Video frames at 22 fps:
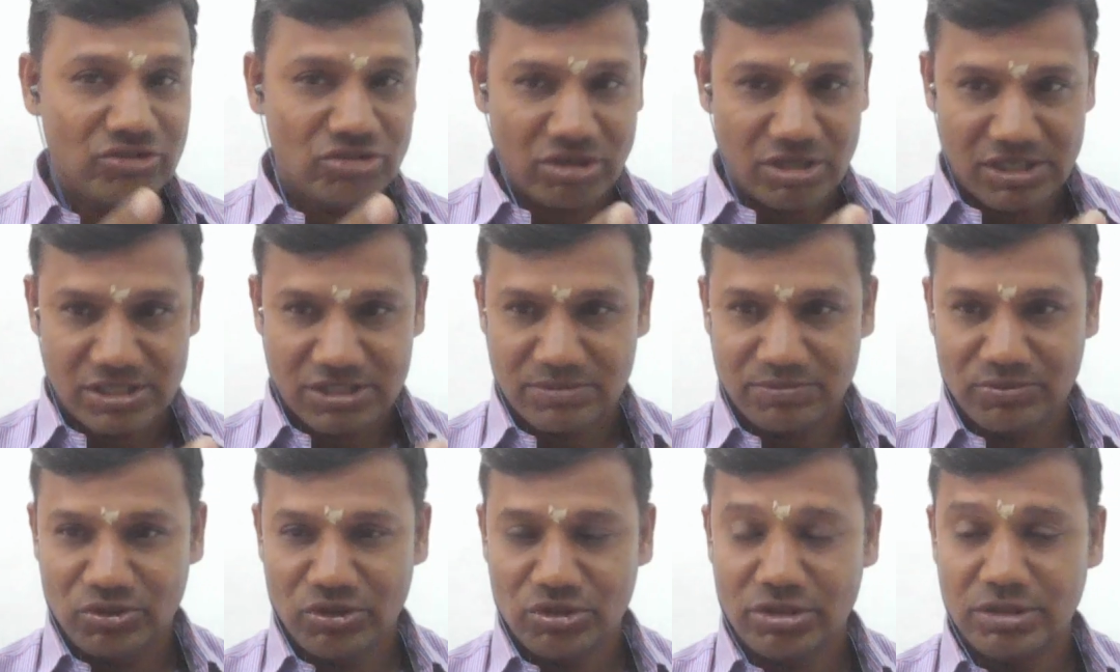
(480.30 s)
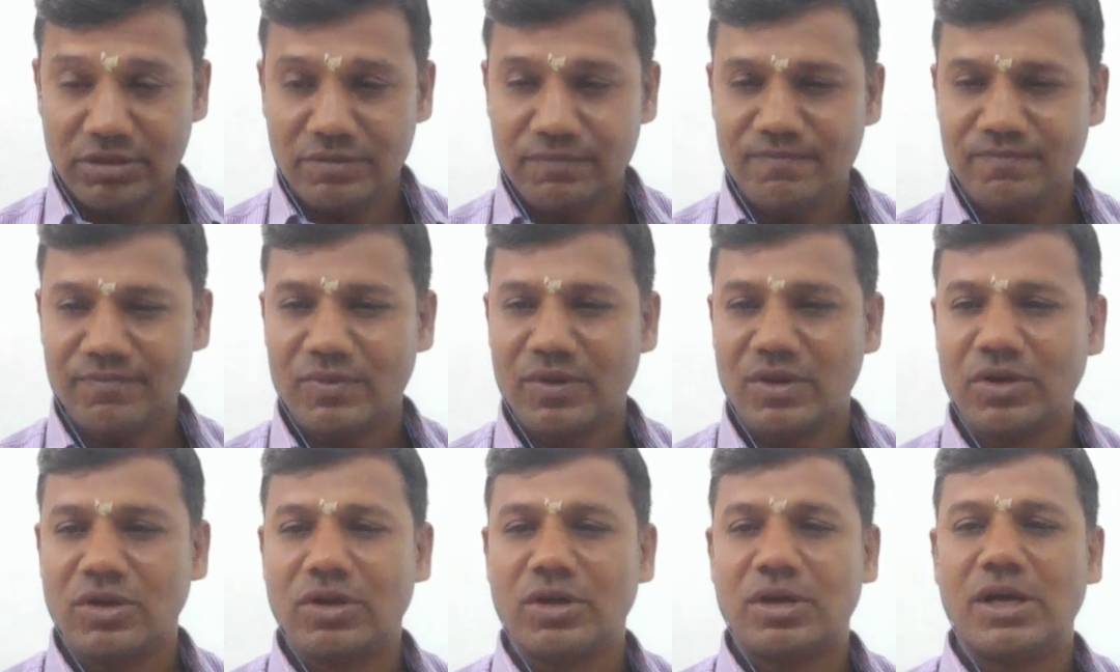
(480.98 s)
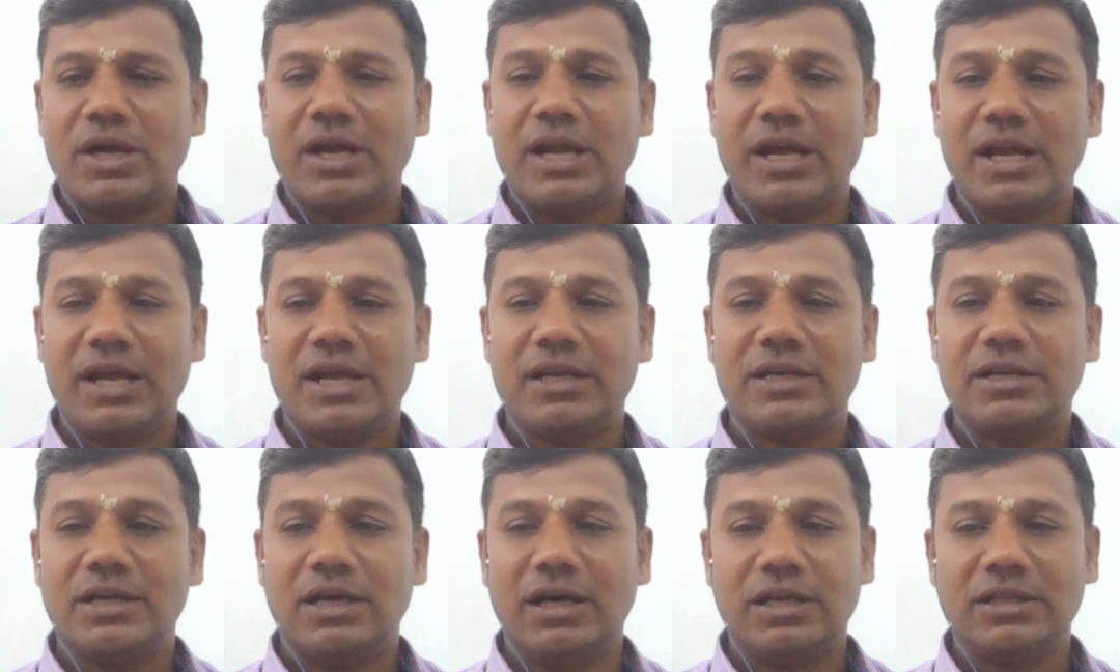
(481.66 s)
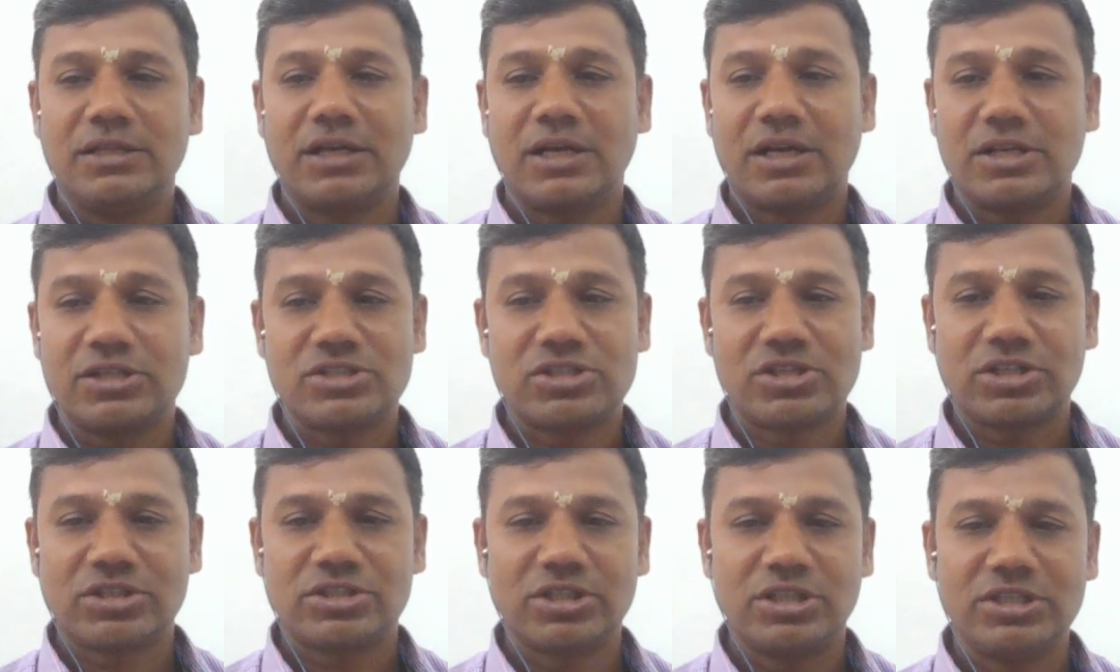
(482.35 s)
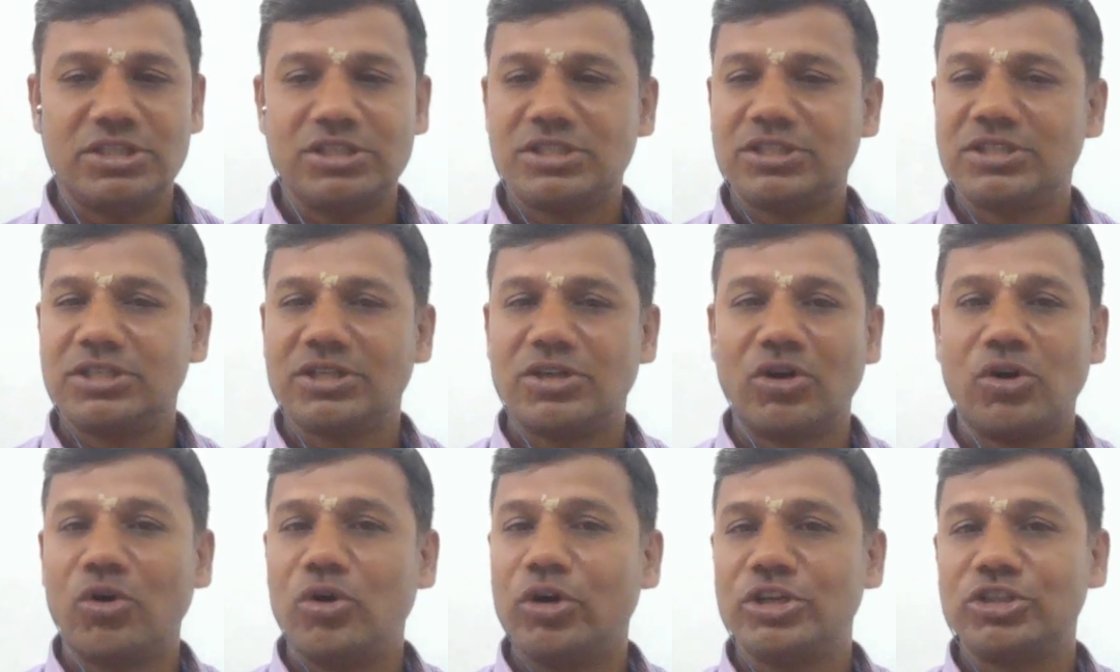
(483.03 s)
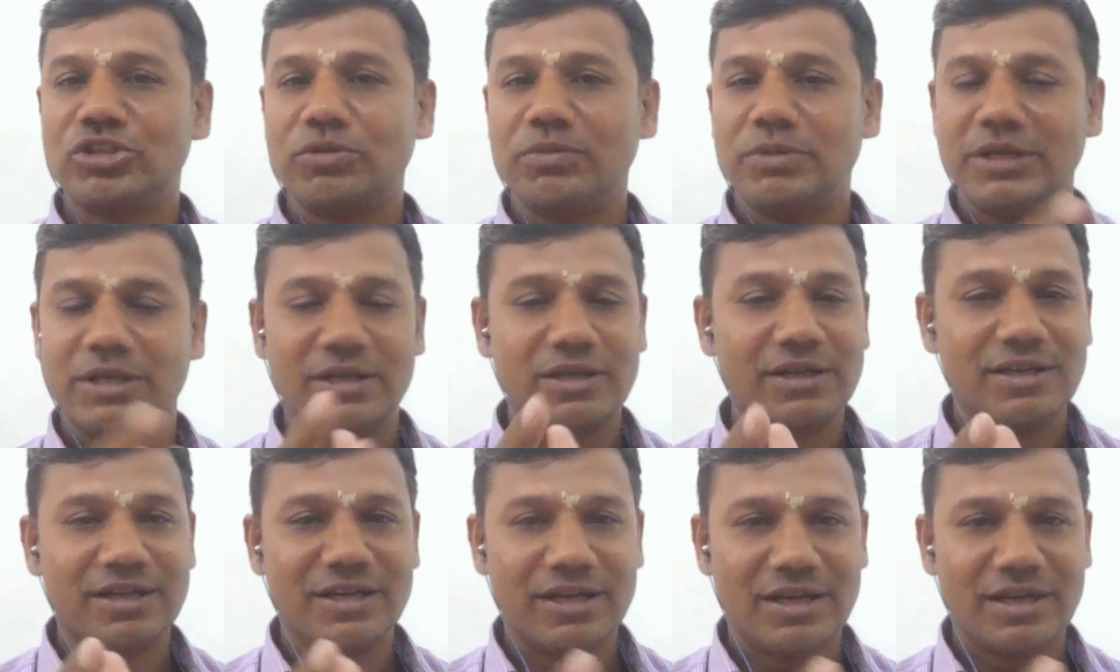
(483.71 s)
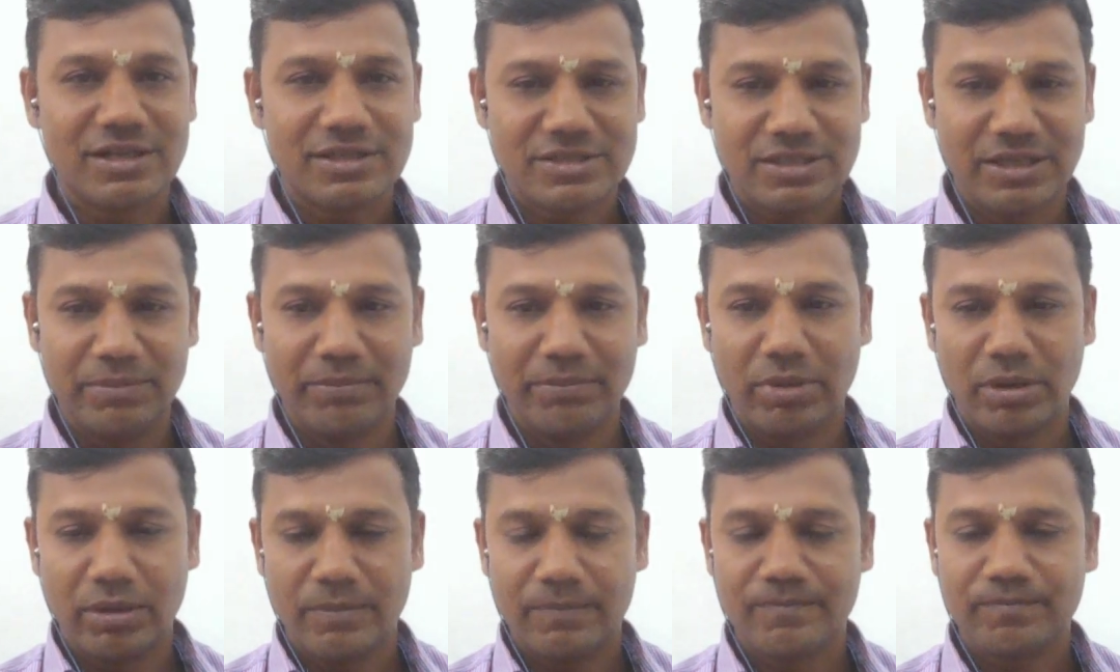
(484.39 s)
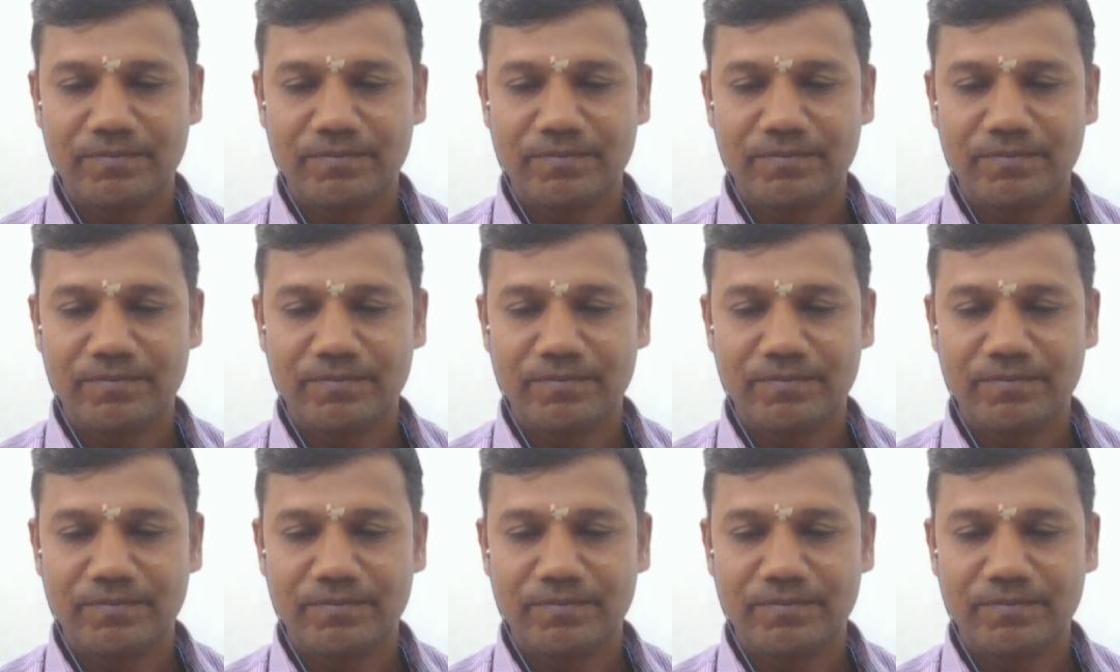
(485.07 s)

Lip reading: transmission, and the construction is going to be simple.